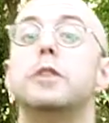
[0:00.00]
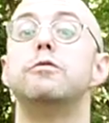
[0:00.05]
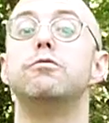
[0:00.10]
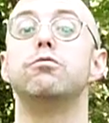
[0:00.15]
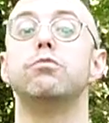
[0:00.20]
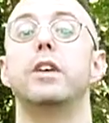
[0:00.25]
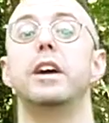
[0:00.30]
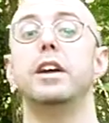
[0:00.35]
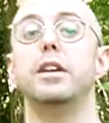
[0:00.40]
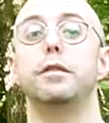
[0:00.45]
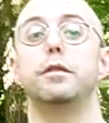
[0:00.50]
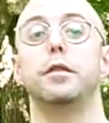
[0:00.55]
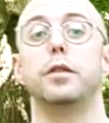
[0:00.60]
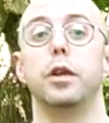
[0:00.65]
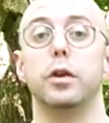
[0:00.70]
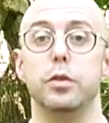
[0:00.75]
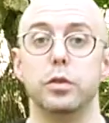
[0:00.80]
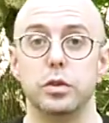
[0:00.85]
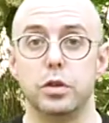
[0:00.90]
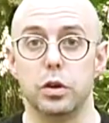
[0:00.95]
be great for
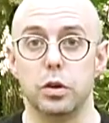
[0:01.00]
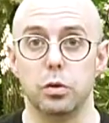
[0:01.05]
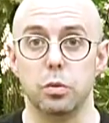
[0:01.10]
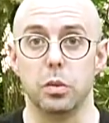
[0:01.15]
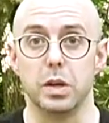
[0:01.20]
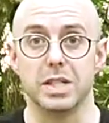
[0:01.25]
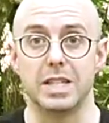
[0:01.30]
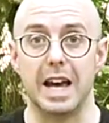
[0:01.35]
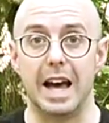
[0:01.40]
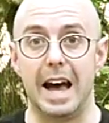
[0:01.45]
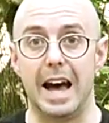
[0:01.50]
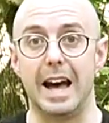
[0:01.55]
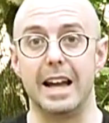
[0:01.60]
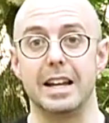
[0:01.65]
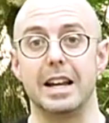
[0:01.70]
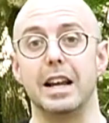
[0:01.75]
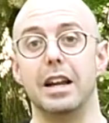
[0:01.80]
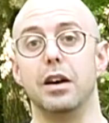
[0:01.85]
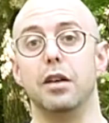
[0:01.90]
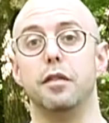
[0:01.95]
those who want to
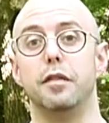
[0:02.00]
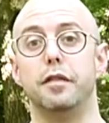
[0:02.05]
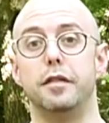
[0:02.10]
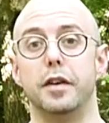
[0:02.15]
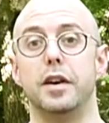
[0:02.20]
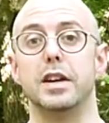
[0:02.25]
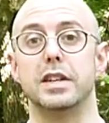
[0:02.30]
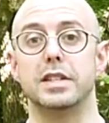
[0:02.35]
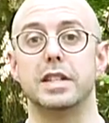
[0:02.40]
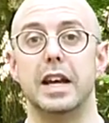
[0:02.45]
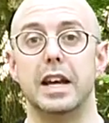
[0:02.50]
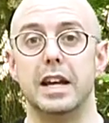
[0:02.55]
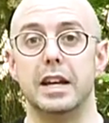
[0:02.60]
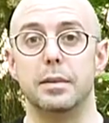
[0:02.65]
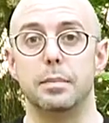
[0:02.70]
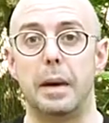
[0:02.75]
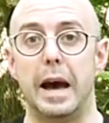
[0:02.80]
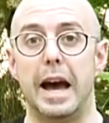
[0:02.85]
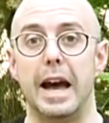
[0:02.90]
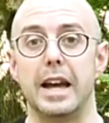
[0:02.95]
add a little first
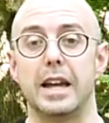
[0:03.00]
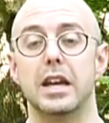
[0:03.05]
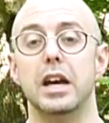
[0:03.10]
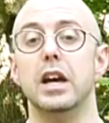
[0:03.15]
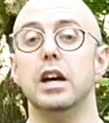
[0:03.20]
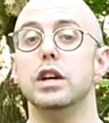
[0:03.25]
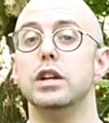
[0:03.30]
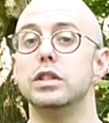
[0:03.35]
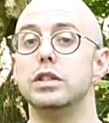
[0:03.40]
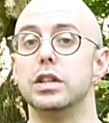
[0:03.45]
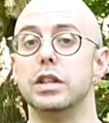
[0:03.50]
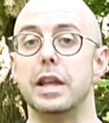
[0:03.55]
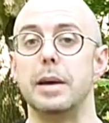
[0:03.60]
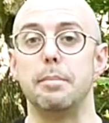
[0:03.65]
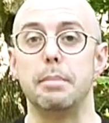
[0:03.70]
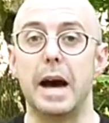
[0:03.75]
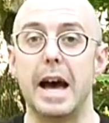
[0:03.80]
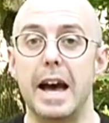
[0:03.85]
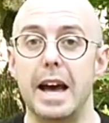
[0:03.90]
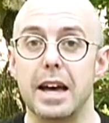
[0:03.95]
aid pack to
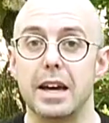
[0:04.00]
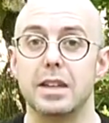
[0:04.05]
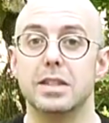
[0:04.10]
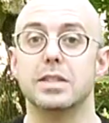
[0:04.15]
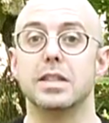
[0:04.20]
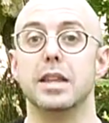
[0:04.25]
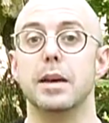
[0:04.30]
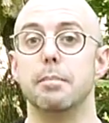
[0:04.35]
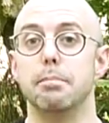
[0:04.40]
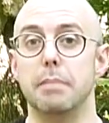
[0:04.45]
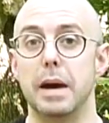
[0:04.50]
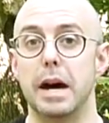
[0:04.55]
their bag, to their